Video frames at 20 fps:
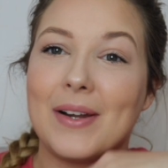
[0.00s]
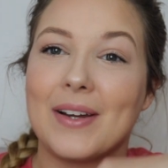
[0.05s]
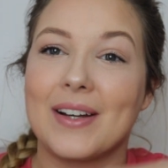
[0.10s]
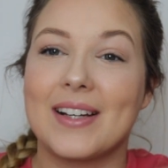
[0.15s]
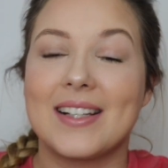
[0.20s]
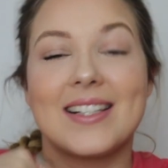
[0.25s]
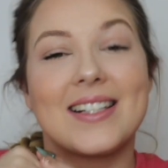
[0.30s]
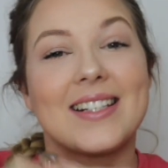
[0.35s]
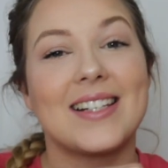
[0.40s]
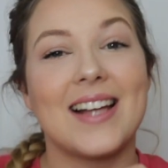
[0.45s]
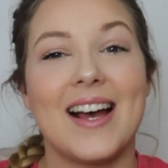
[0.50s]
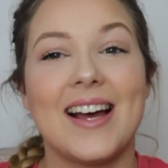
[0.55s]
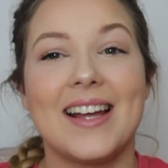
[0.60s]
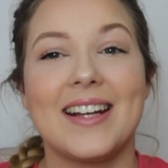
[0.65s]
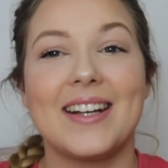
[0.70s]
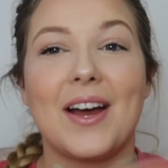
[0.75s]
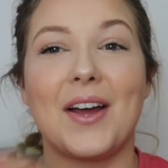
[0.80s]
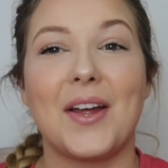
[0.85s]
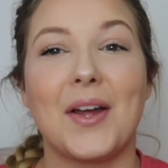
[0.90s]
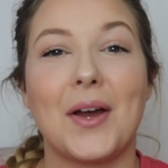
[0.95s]
look
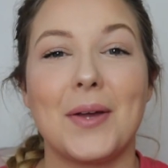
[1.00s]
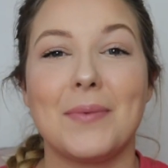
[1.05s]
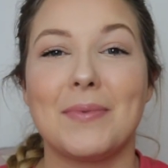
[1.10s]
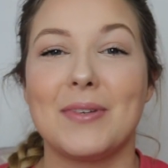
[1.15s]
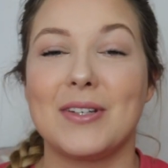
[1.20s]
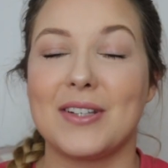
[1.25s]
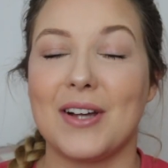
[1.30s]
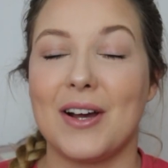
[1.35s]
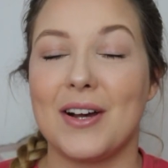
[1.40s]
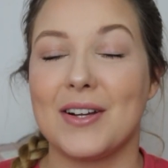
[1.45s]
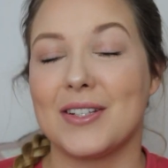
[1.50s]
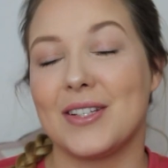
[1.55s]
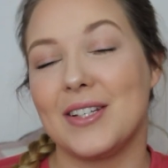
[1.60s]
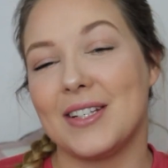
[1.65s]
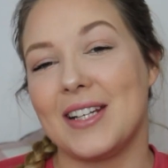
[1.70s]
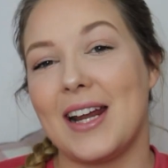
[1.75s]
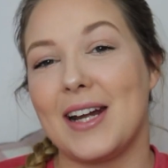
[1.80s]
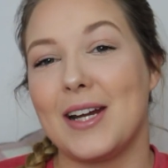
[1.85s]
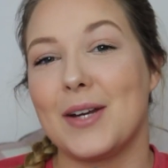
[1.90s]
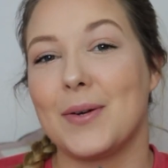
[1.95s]
done. I hope this
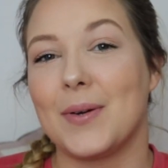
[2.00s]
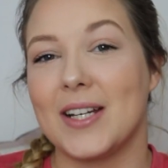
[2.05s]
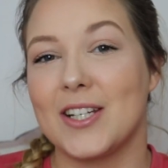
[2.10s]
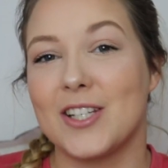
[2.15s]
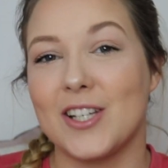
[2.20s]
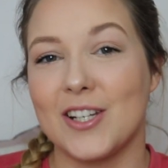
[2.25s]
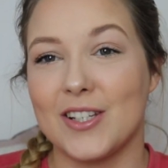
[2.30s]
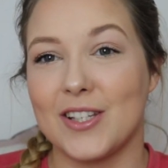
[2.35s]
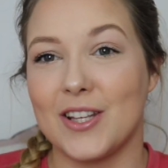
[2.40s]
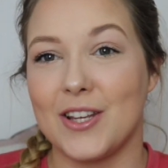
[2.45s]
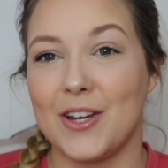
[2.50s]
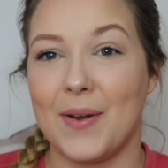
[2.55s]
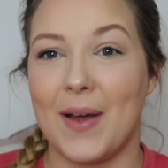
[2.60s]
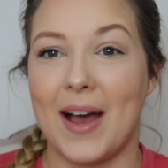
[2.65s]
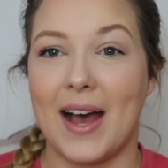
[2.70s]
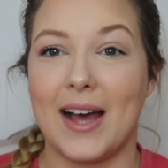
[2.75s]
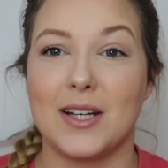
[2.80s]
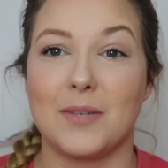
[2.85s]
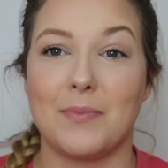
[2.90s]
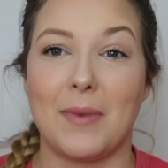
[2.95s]
answered any questions that you
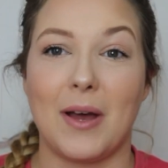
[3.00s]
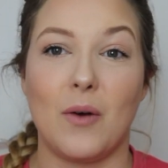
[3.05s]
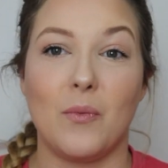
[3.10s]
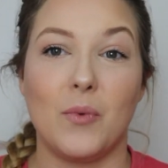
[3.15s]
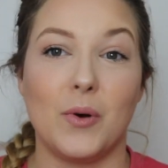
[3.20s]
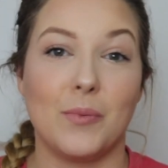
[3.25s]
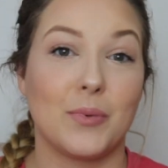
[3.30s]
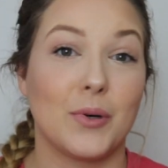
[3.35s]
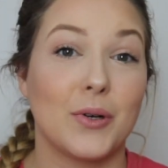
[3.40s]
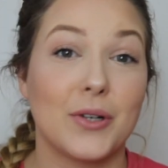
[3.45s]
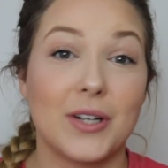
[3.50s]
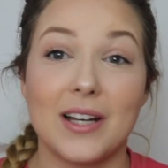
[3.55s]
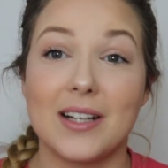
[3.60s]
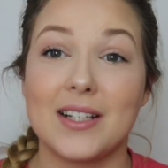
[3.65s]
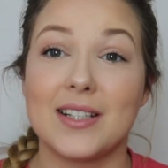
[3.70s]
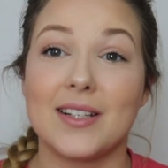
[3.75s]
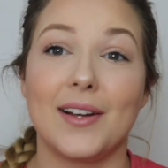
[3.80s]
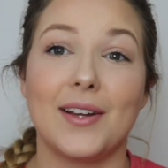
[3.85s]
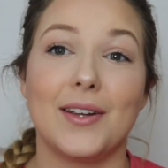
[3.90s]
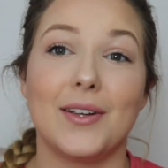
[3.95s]
had about what
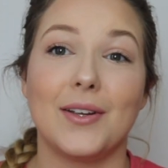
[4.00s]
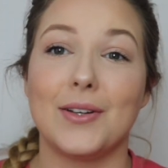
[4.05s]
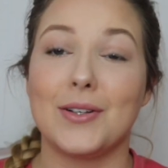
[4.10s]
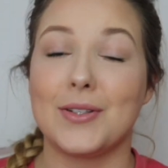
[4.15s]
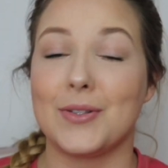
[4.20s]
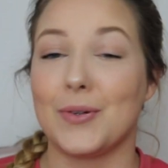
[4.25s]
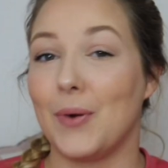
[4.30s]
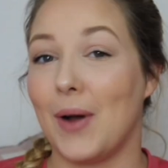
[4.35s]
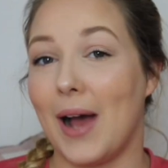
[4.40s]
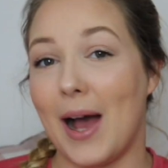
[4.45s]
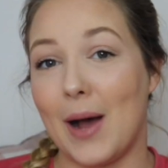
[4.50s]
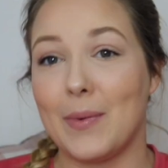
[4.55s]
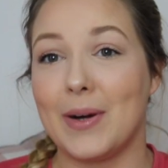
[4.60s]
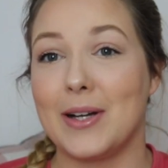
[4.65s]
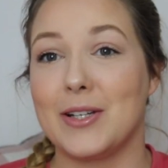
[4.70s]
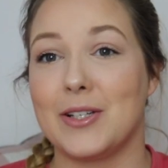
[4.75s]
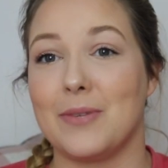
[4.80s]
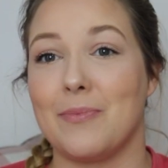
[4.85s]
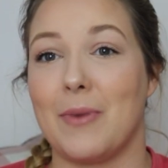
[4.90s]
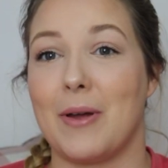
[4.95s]
products I use or how
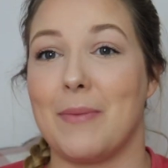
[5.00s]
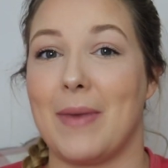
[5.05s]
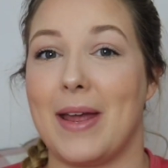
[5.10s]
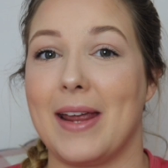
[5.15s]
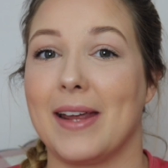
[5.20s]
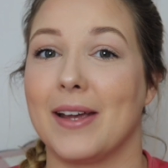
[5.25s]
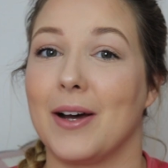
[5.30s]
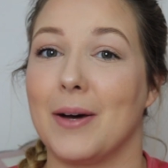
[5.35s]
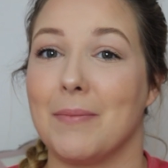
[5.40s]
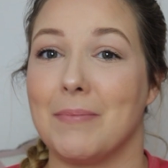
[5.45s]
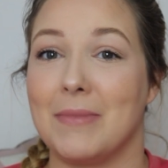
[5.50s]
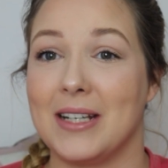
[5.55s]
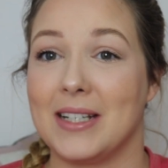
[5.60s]
I do my makeup.